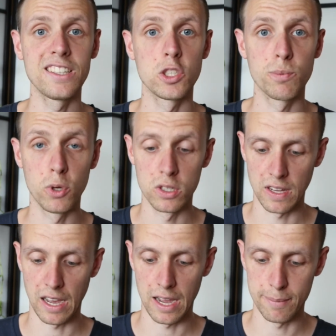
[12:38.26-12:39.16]
this point,
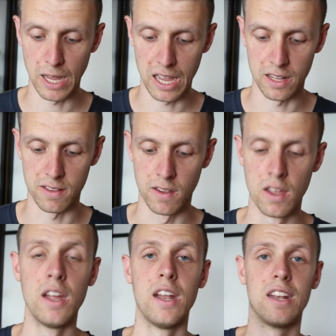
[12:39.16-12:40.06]
I'm at
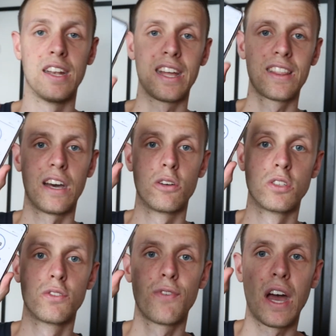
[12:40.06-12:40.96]

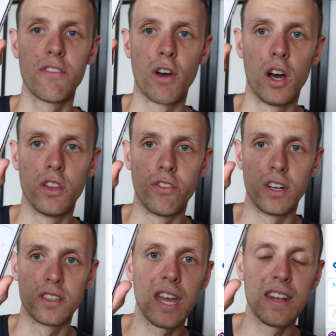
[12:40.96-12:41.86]

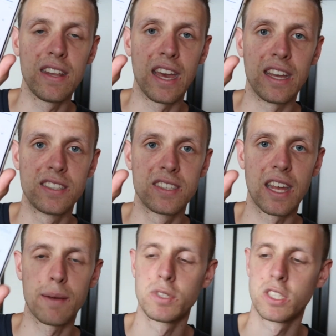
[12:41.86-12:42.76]
9,588
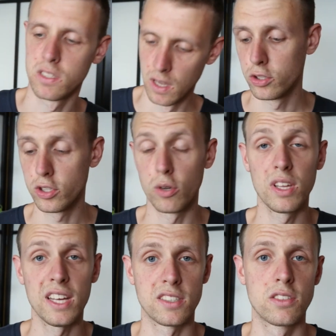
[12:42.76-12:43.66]
steps. So
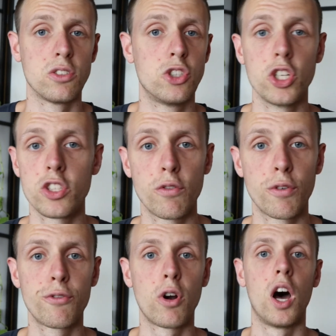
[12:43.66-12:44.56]
yes, just over
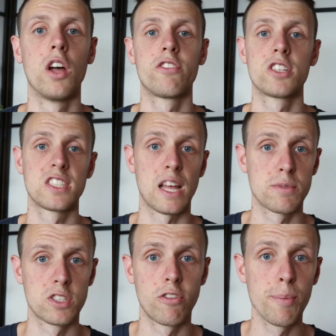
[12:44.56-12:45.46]
400
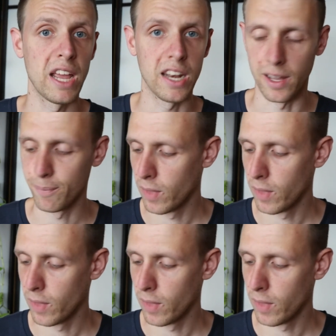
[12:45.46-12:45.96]
steps remaining.